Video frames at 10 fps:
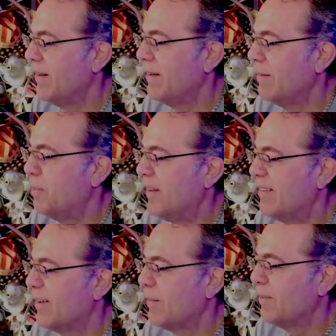There's
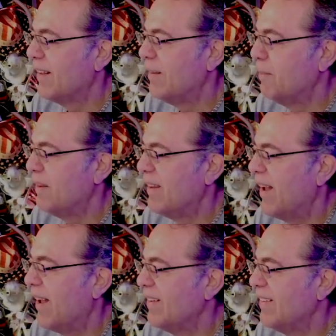big trouble on the Big
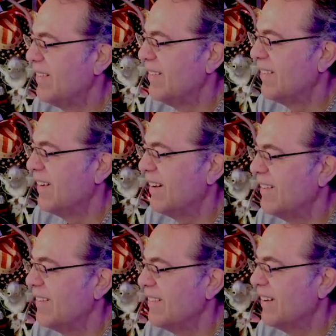Island. Oh,
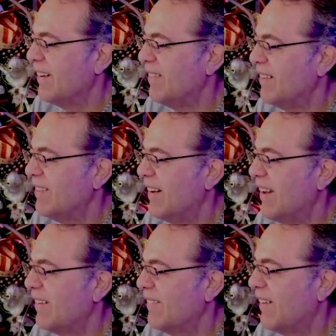gosh, I'm missing
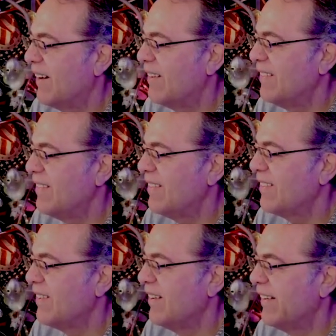out. Why did I choose
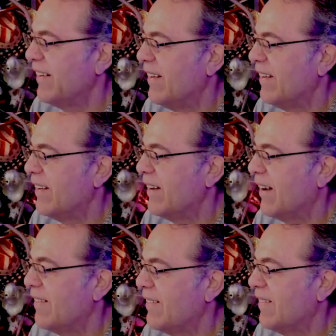this one?
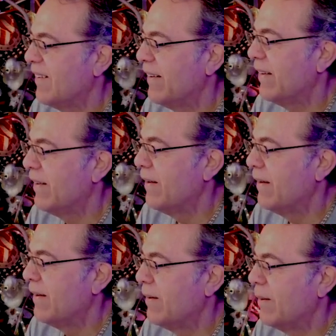I know,
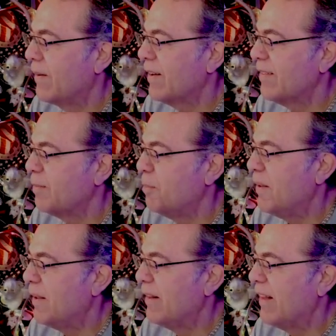because it's
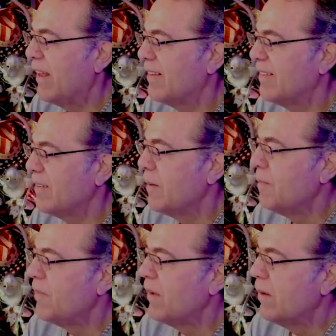big letters.
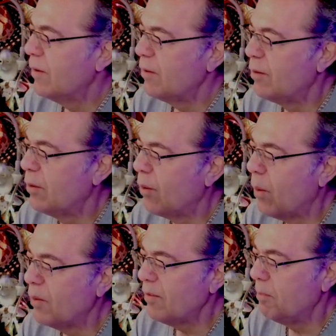
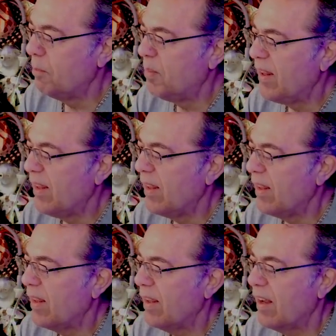Don't
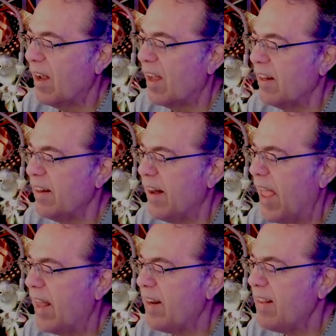be a
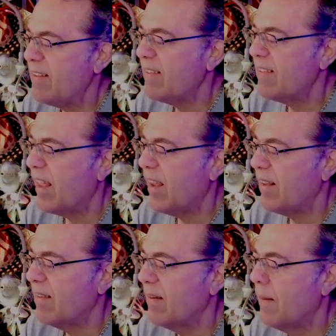nanny
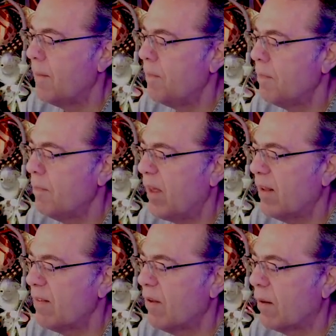state.
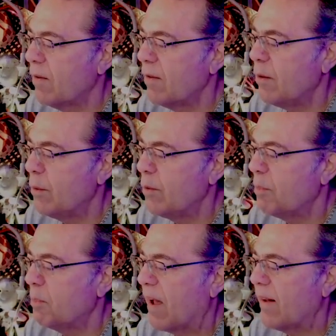Make adult
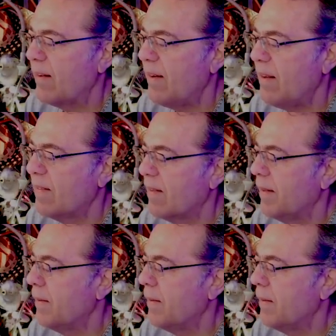use pot legal.